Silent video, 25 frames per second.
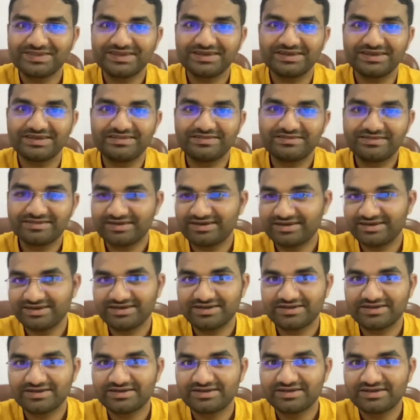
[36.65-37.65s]
It's
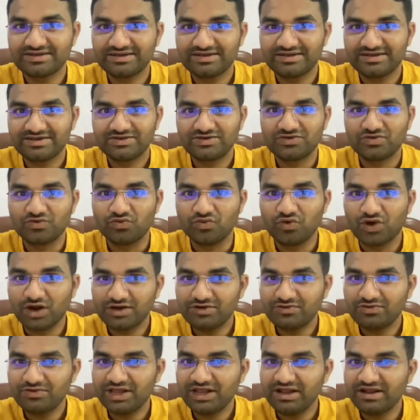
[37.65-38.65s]
a
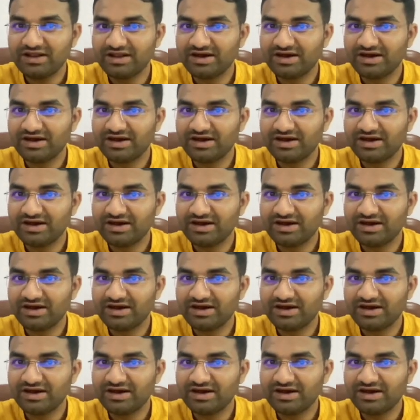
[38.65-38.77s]
what we